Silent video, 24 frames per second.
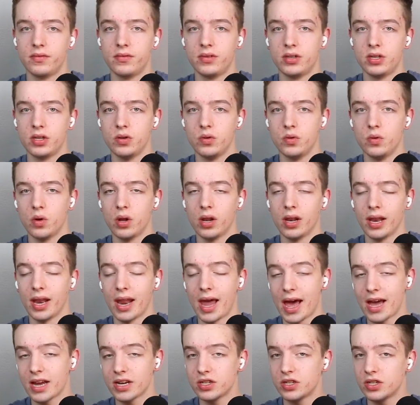to
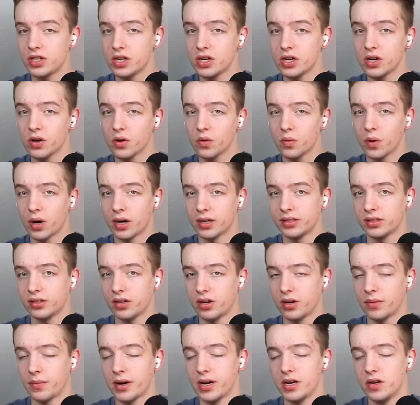last year, where I
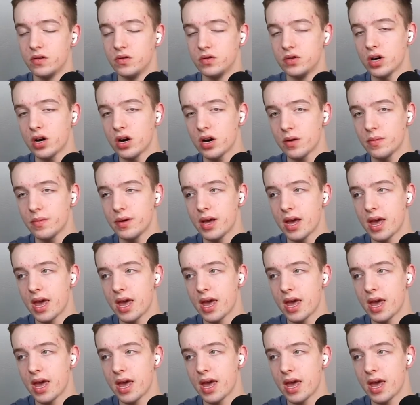started my new job